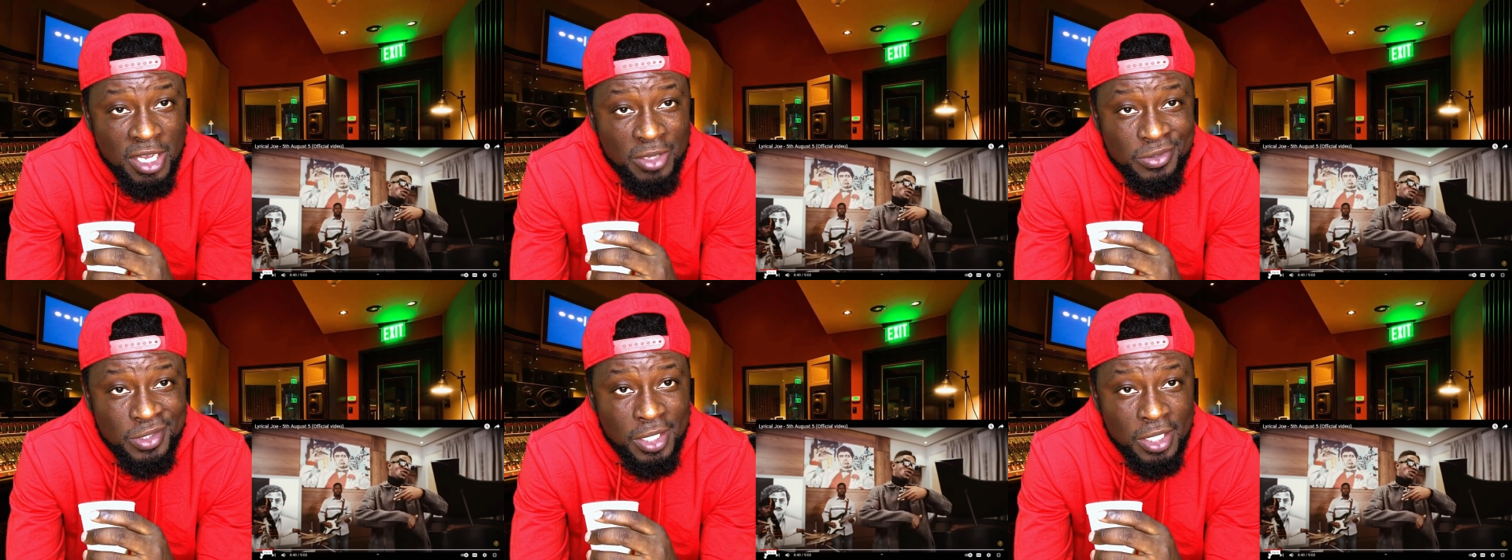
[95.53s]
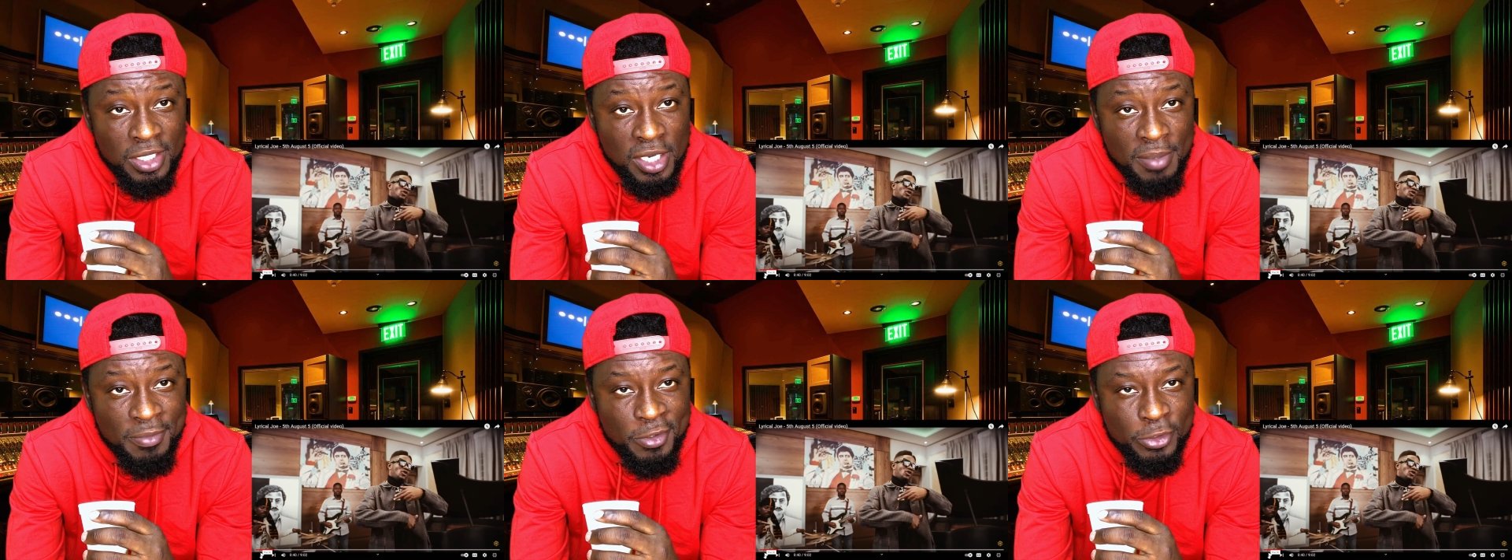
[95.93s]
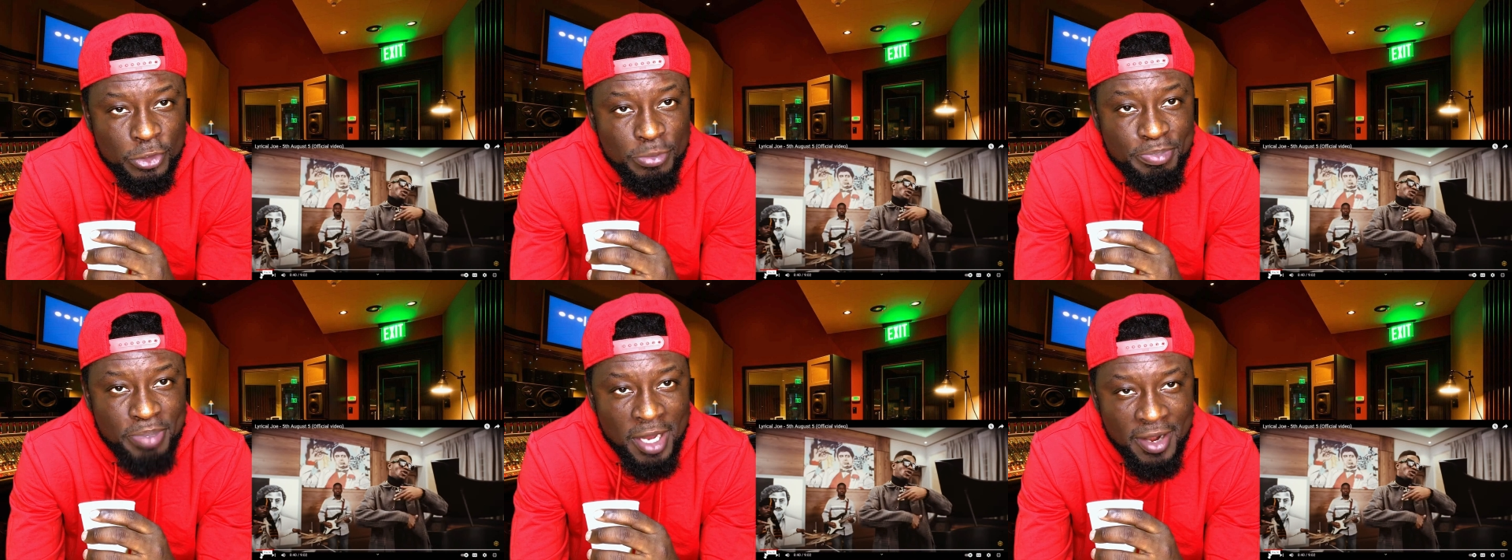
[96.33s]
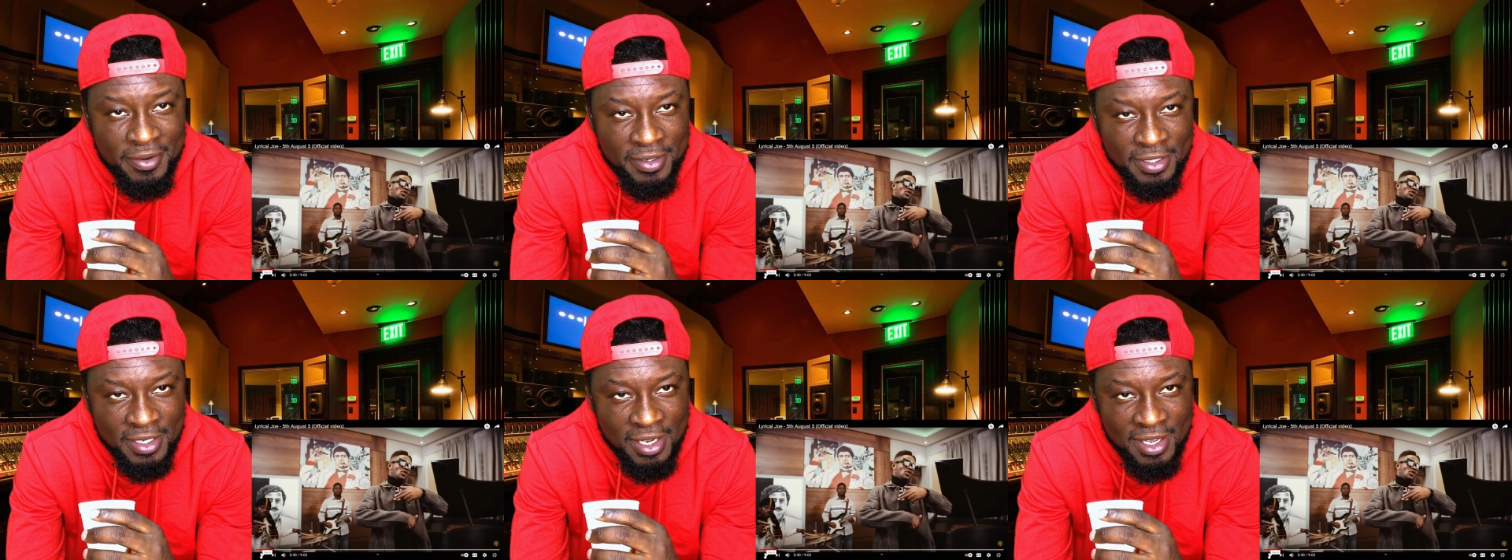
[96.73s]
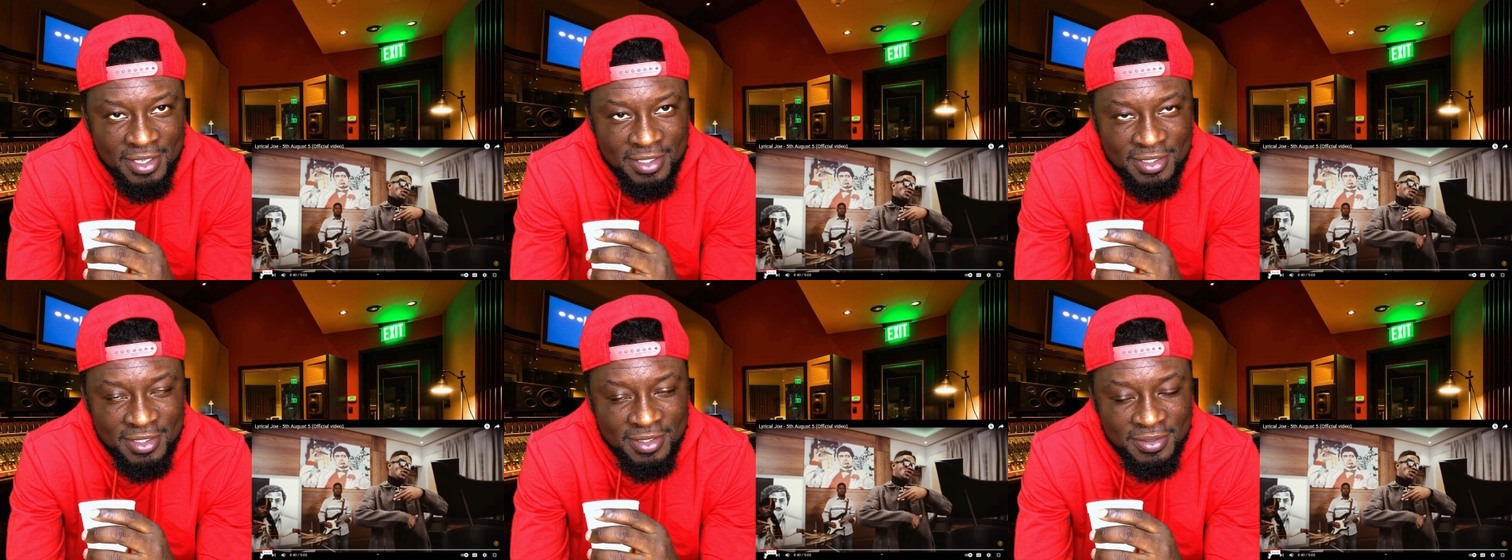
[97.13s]
I'll take them all to
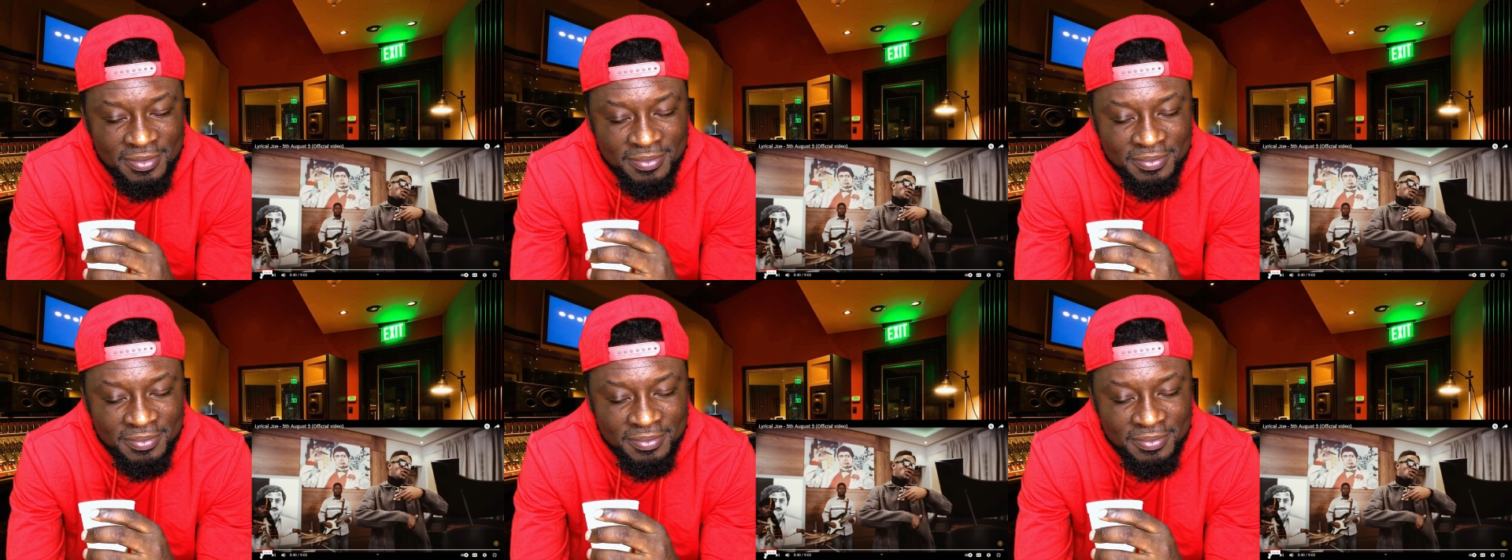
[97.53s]
paradise.